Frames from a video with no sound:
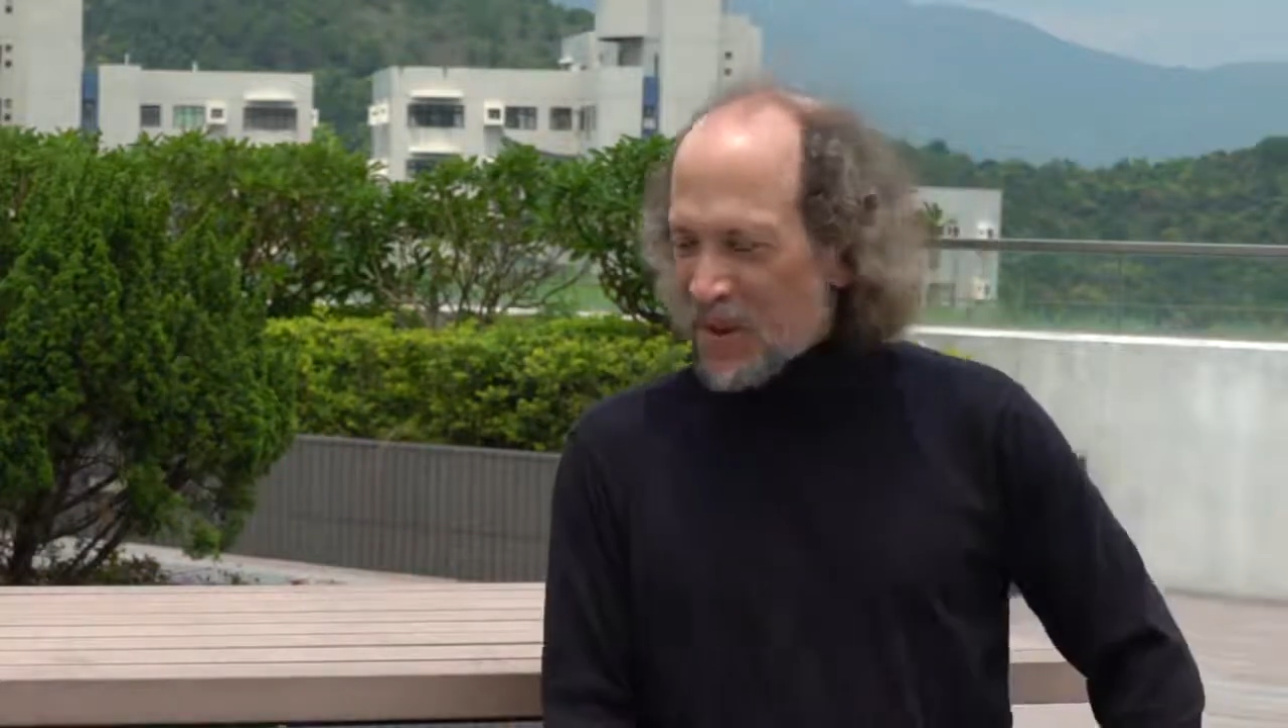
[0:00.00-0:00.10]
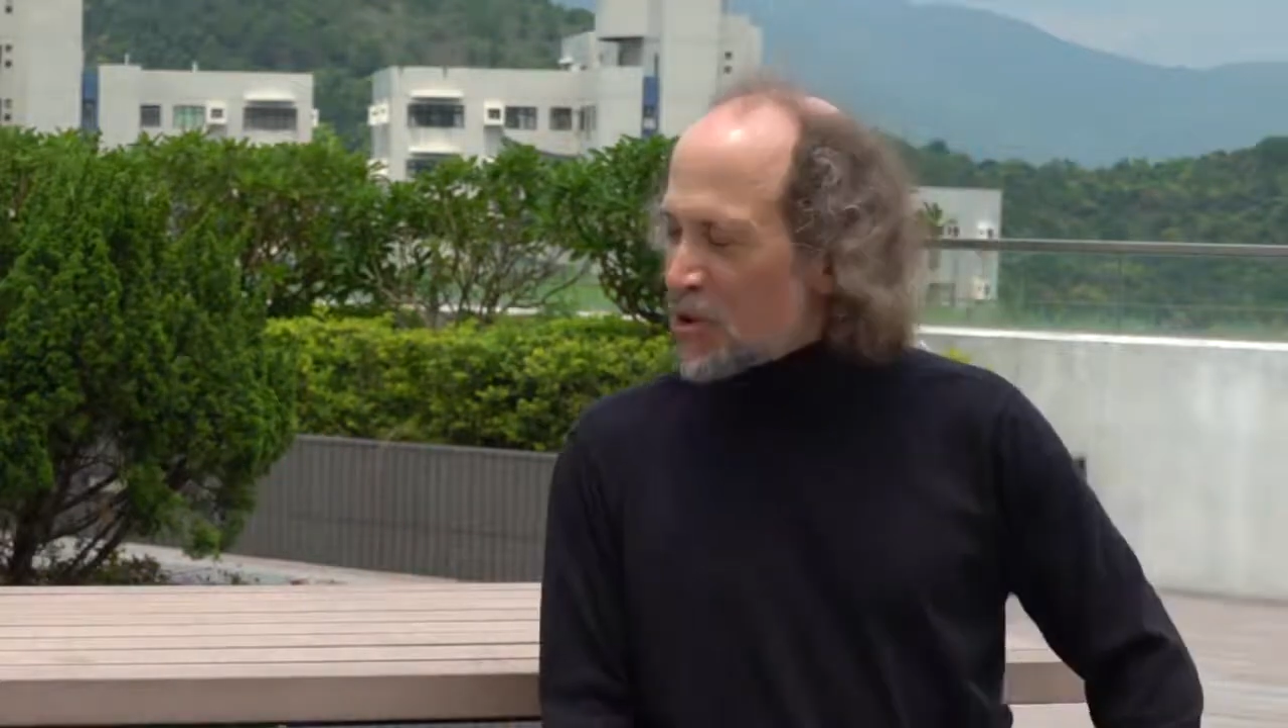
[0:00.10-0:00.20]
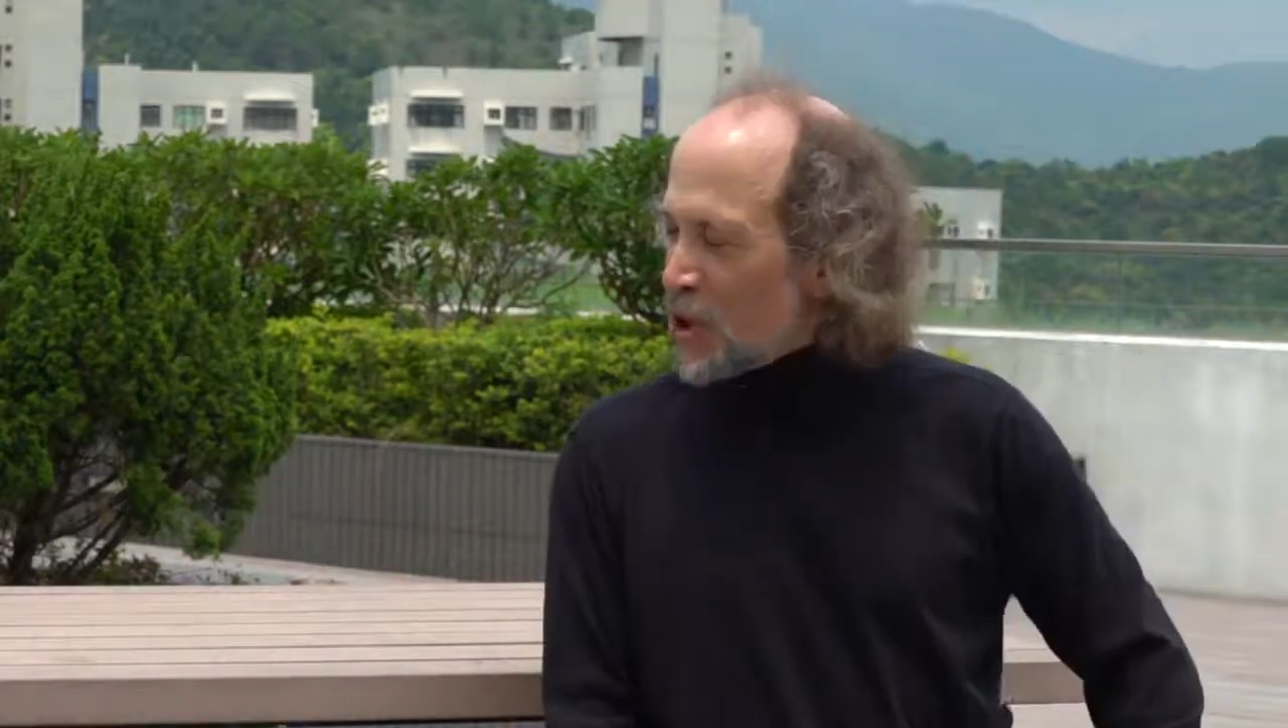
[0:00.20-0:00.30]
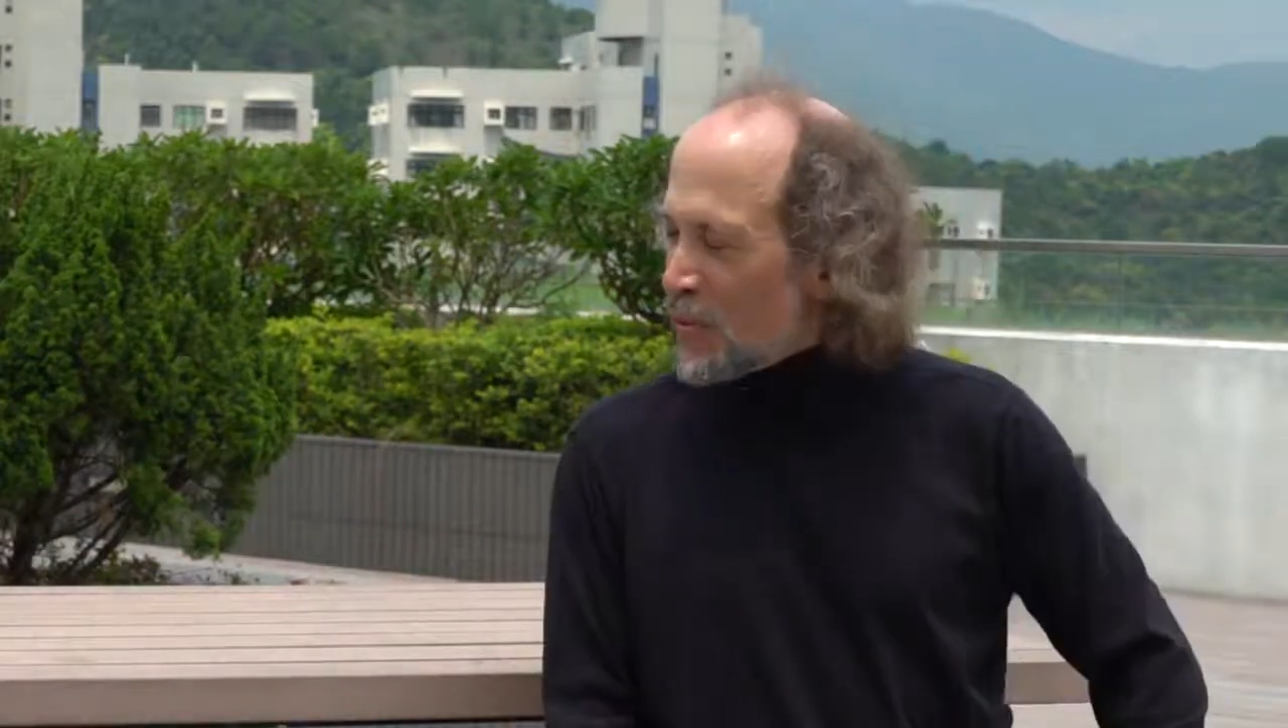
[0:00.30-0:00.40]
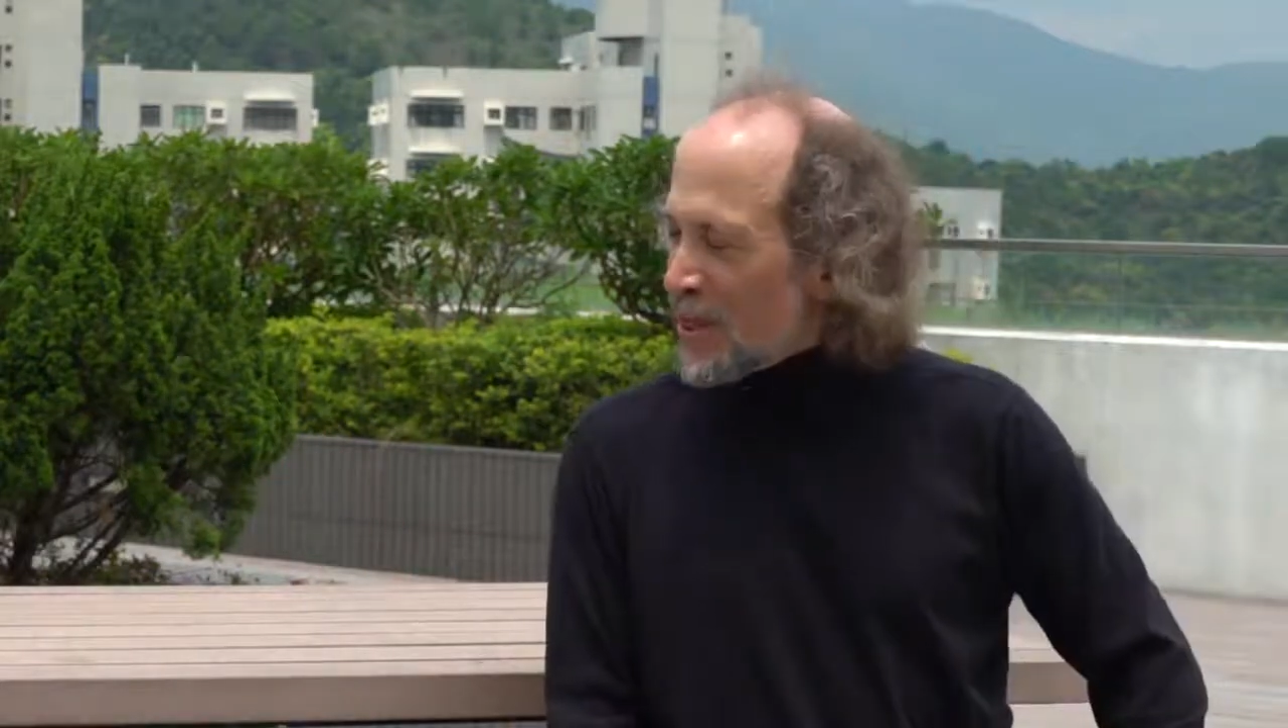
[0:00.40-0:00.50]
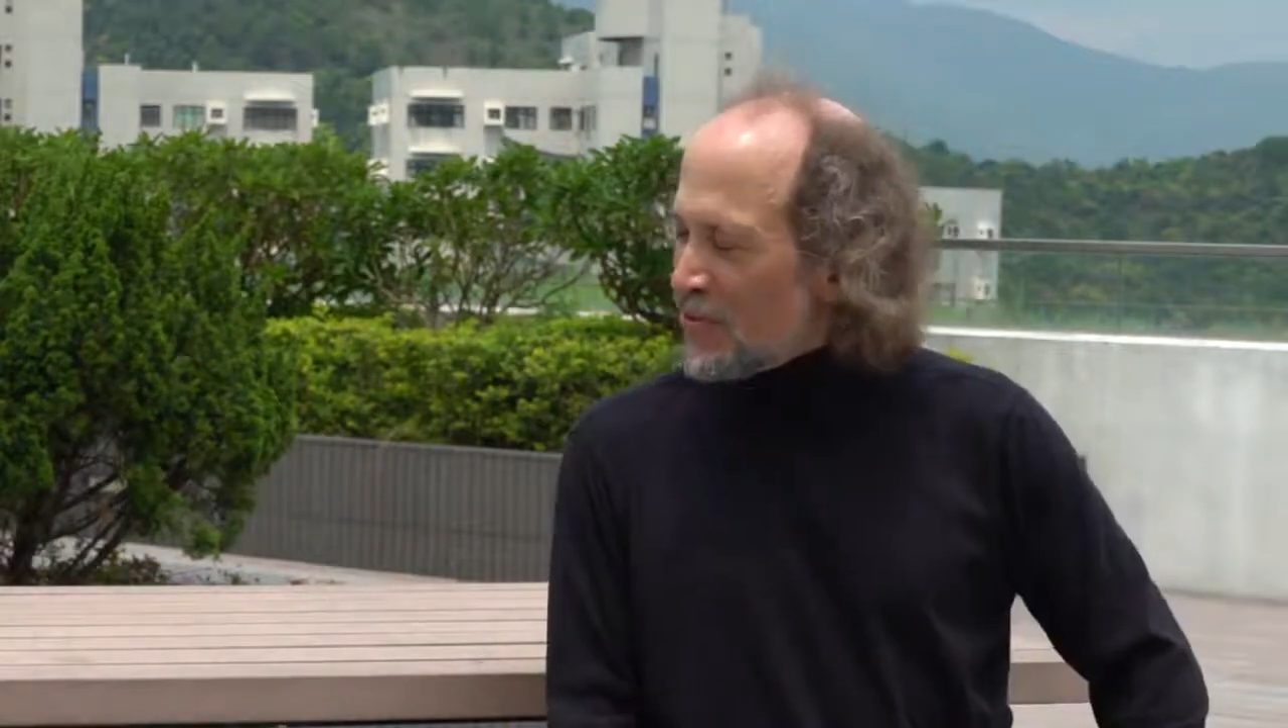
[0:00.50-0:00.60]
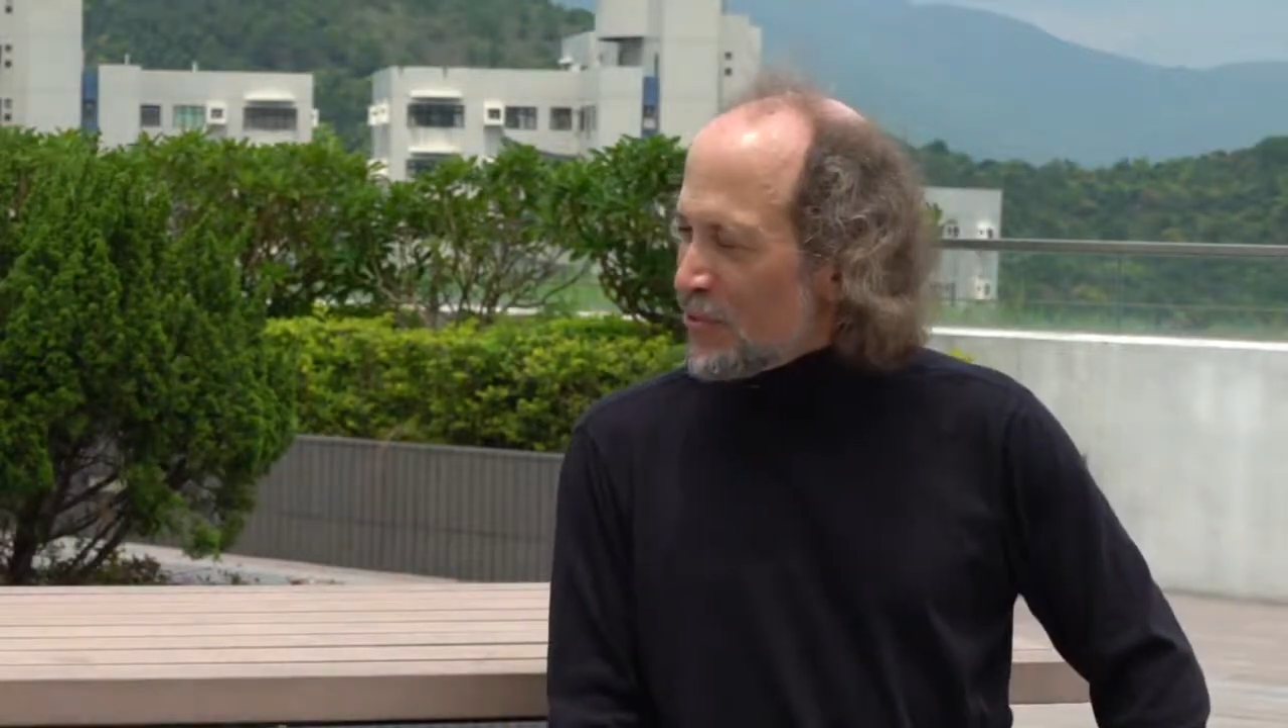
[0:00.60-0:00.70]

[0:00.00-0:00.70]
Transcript: showman,